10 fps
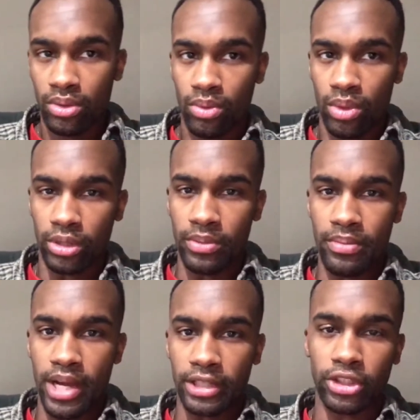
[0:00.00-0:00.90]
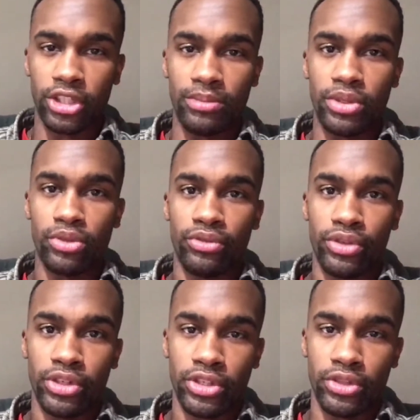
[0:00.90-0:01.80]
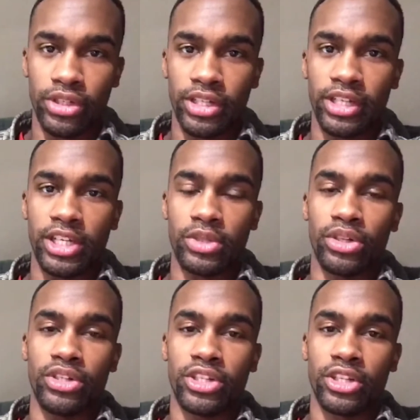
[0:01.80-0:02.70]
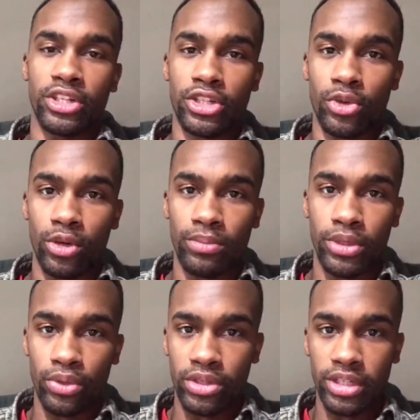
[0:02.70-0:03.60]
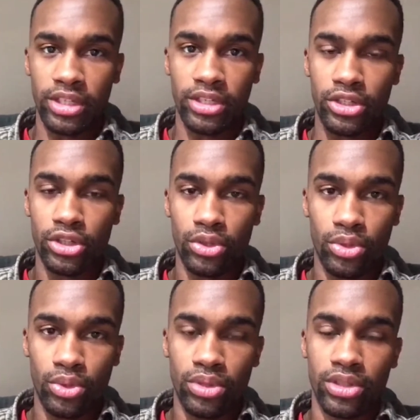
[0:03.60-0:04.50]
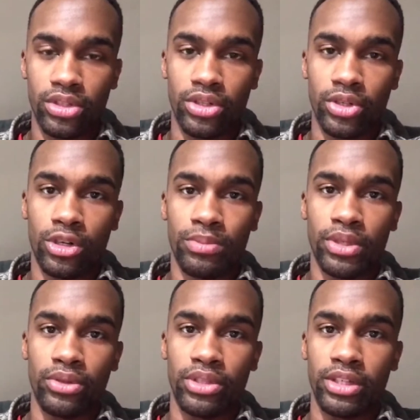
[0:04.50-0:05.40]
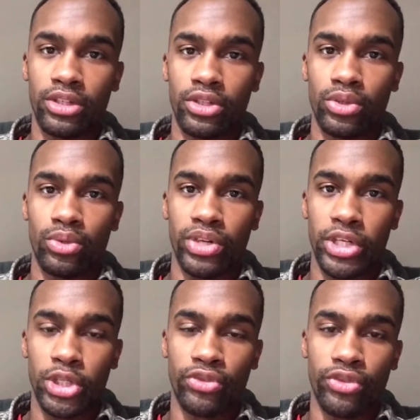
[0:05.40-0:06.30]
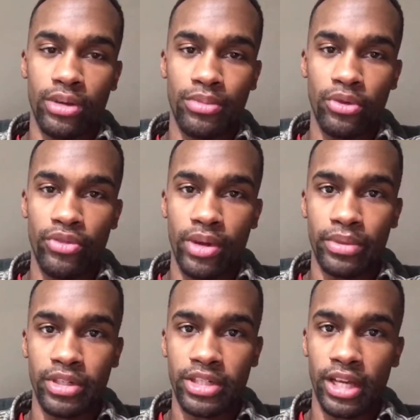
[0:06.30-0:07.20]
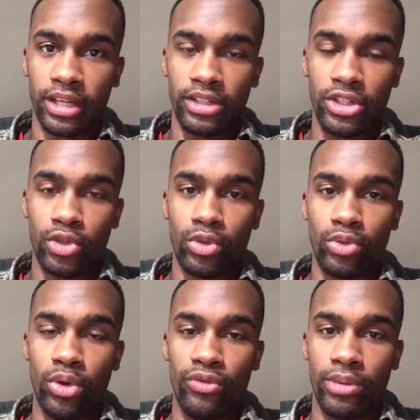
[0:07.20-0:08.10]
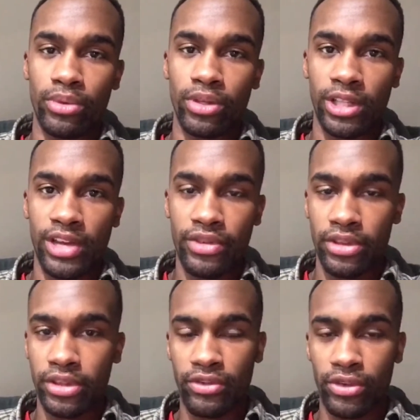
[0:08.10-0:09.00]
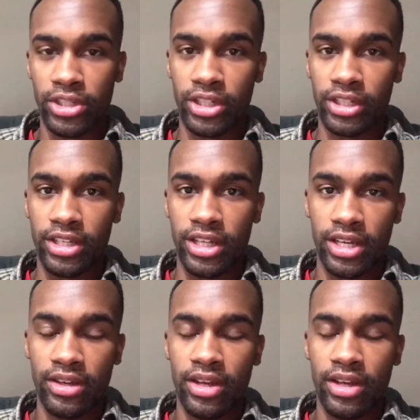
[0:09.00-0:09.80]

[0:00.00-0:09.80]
Welcome back to Shem's Universe. So today, guys, we're going to discuss Scorpio Decan 2. So Scorpio Decan 2 ranges from November 2nd to November 11th, give or take a day.